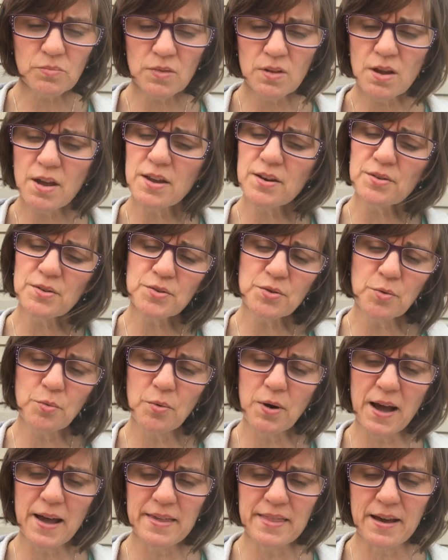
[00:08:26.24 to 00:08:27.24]
I don't know
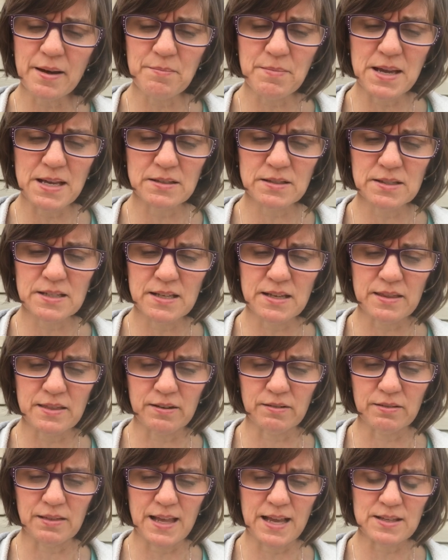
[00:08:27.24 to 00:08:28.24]
why that makes sitting
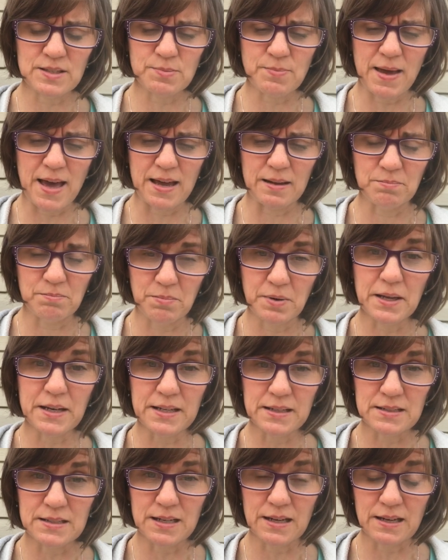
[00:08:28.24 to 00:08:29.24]
there less bad, but
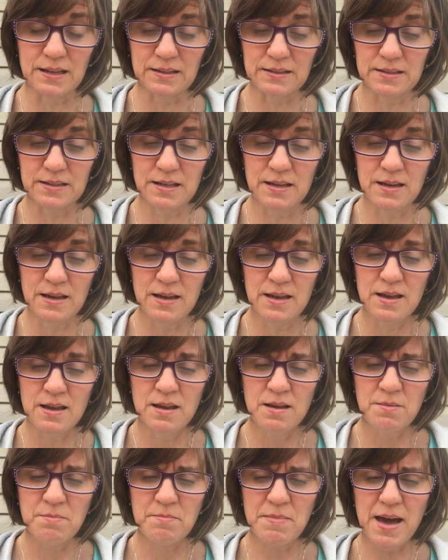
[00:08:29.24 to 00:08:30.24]
it does.
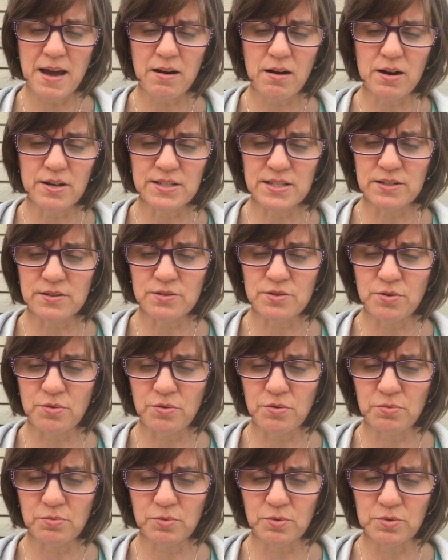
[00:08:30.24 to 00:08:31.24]
Mac R didn't know
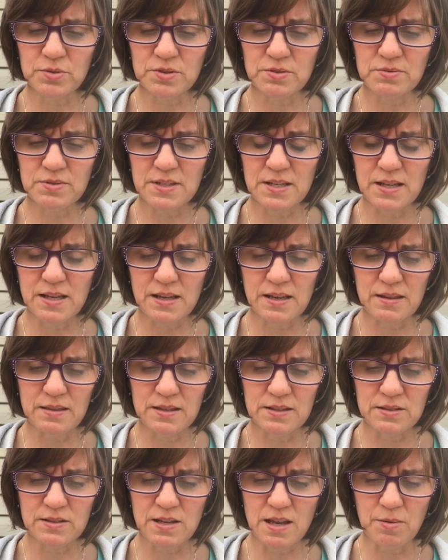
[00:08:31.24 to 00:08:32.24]
the rules of sitting at
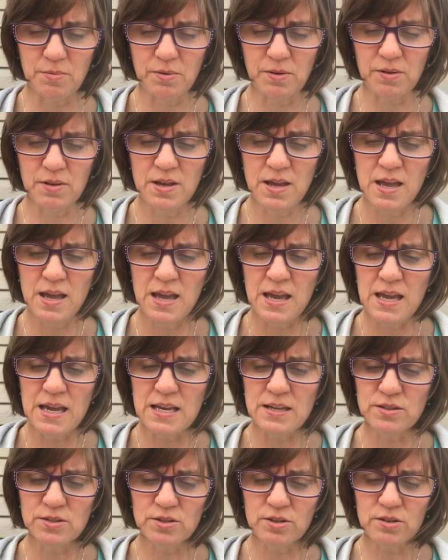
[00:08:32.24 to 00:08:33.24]
this table.
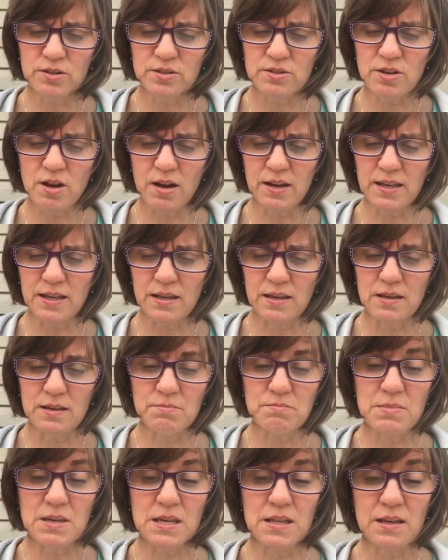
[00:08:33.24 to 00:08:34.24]
He started talking
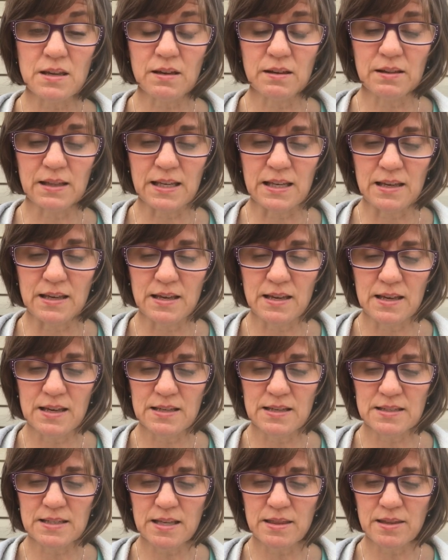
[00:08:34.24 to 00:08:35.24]
immediately. He
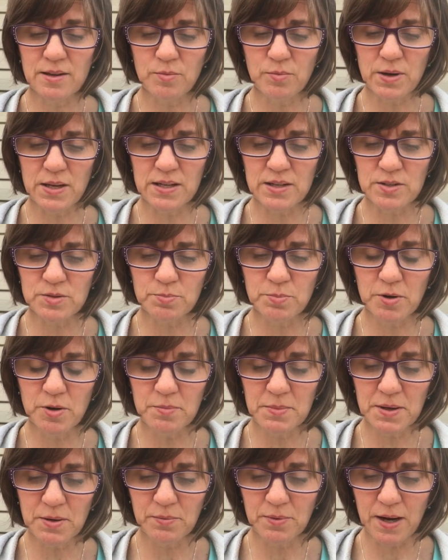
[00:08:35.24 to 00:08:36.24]
said that when his
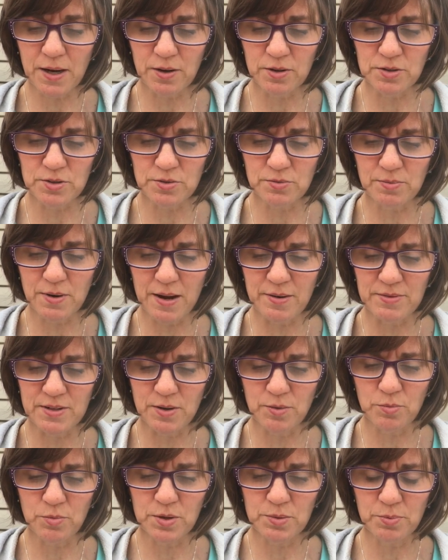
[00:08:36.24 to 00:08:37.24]
permanent records arrived
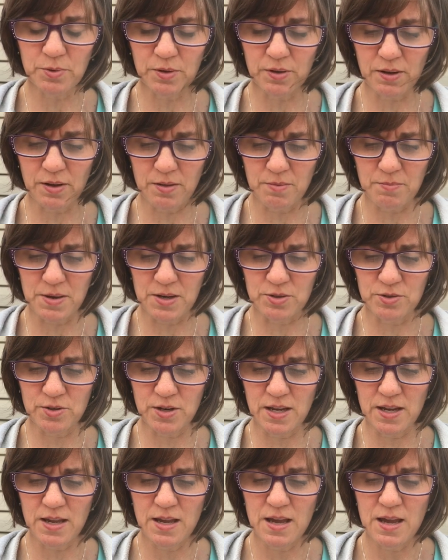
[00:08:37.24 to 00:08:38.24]
at Woodbrook Elementary,